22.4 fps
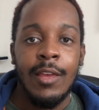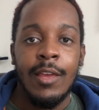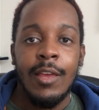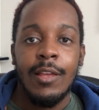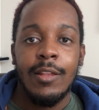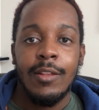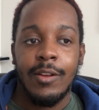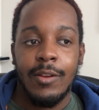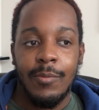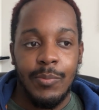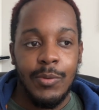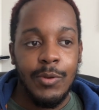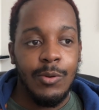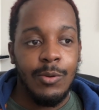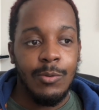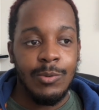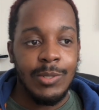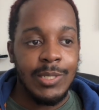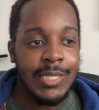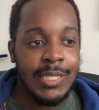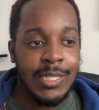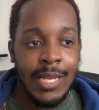The computer was
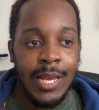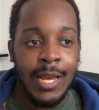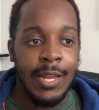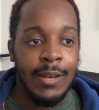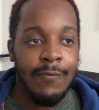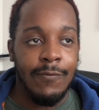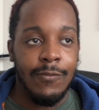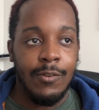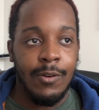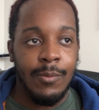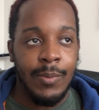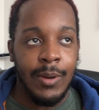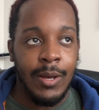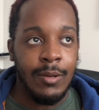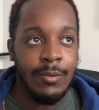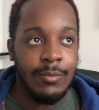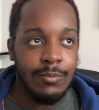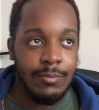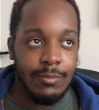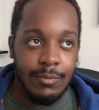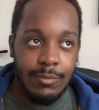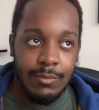dead for
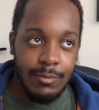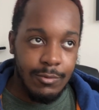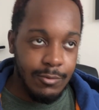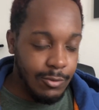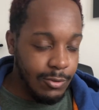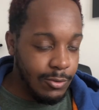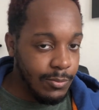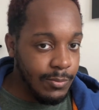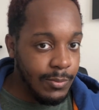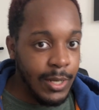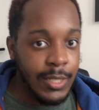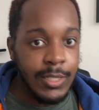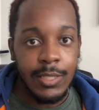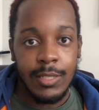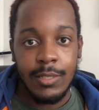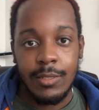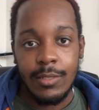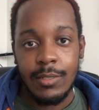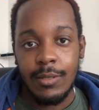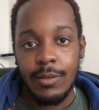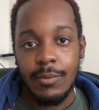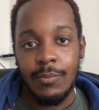about 2
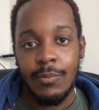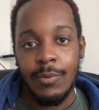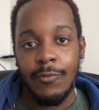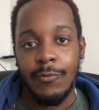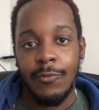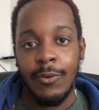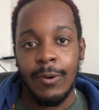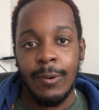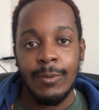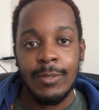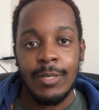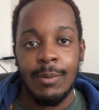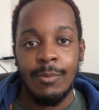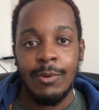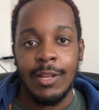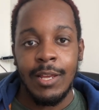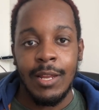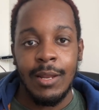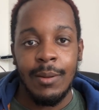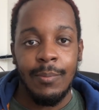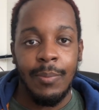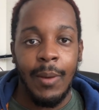months before I was able to get
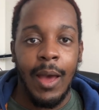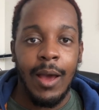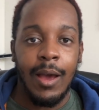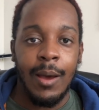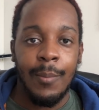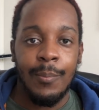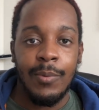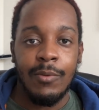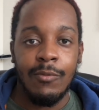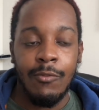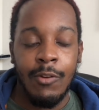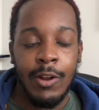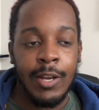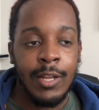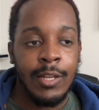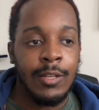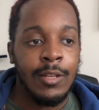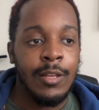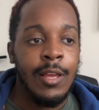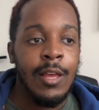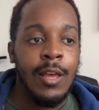it back up and running.